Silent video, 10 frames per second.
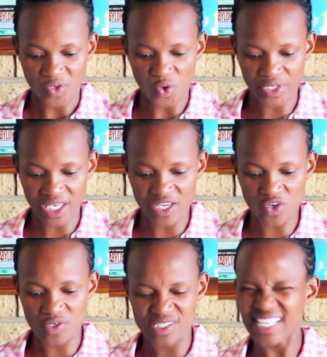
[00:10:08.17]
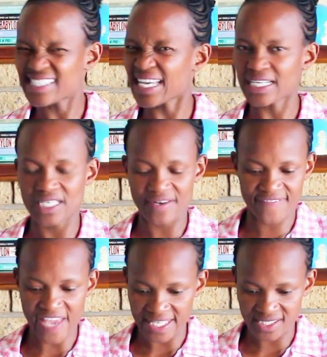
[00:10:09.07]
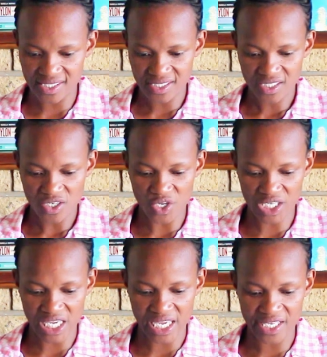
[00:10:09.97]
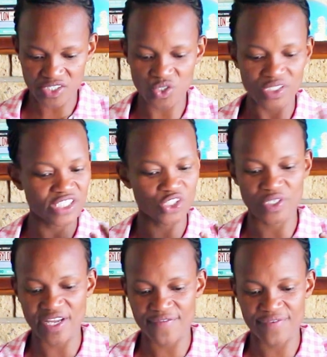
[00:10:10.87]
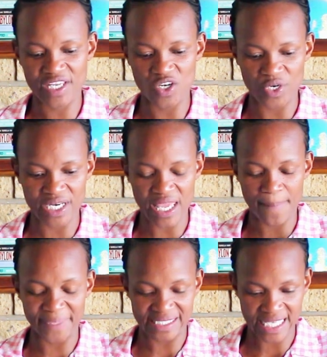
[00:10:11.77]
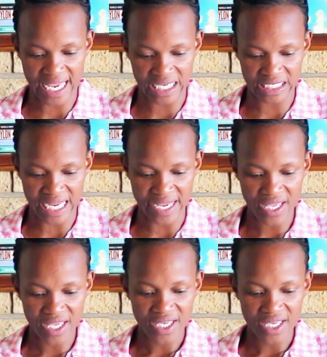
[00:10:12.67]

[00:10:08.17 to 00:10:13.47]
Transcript: okay, because they studied at VETS, okay, so they don't have, you know, an IPTEC, né?